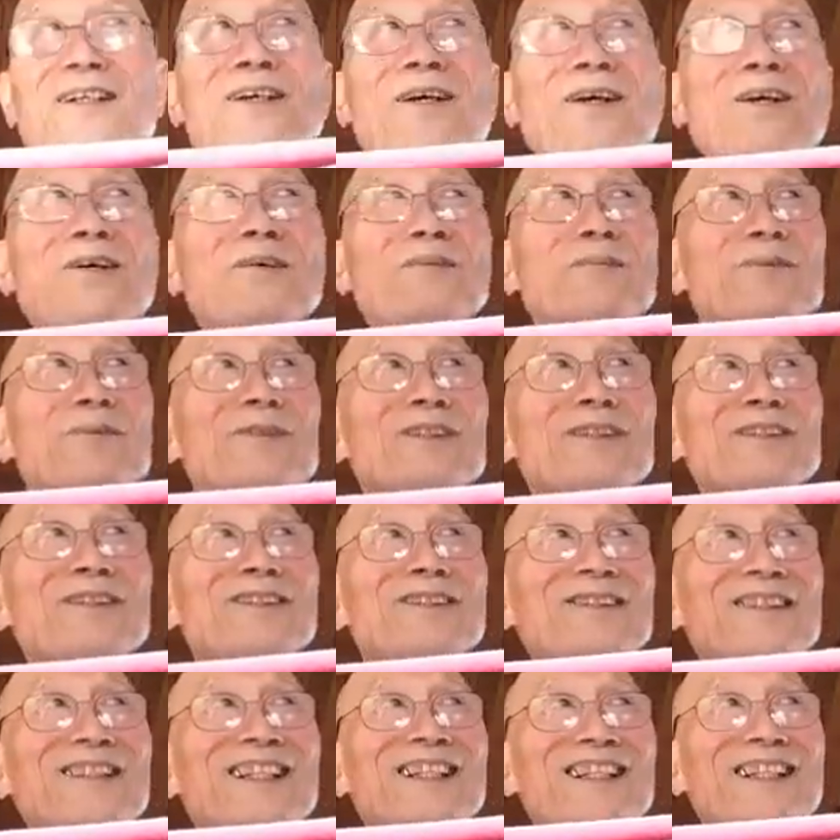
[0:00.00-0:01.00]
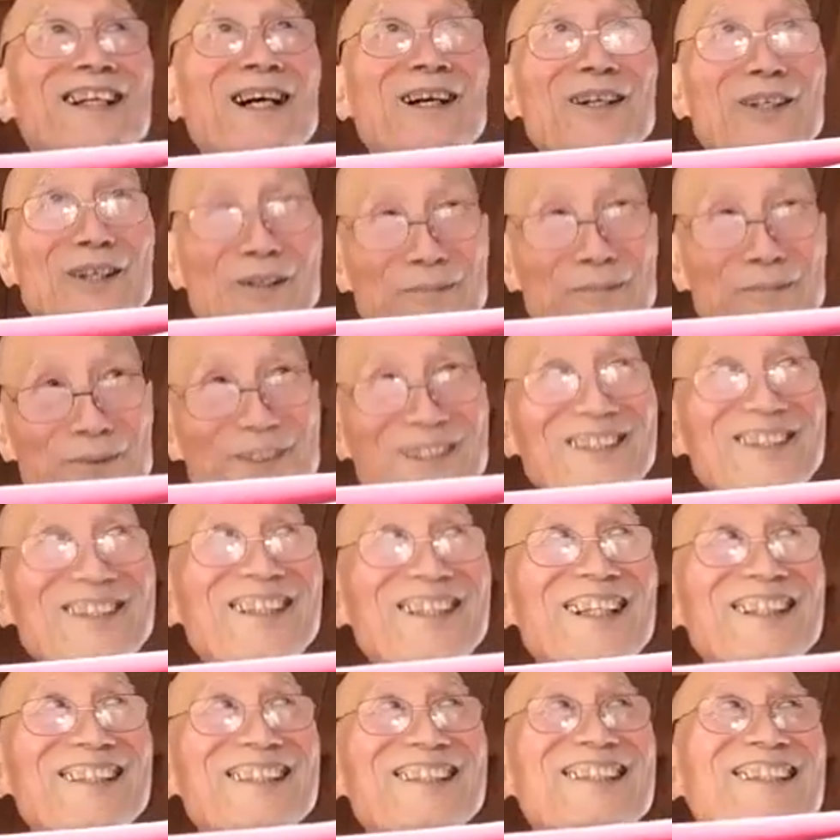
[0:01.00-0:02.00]
completely
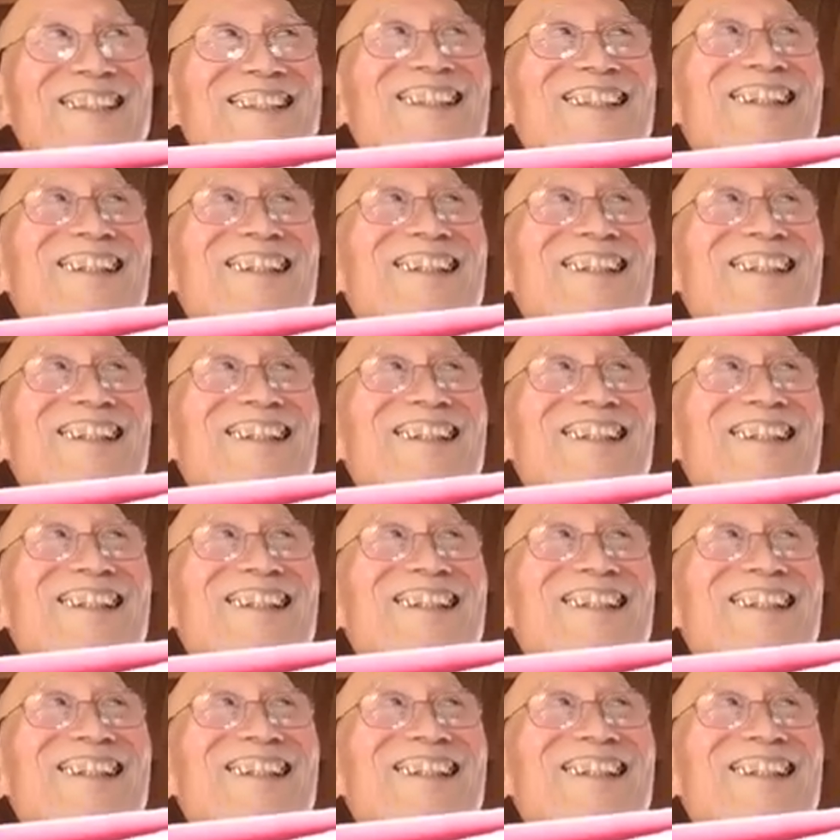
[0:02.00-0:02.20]
completed.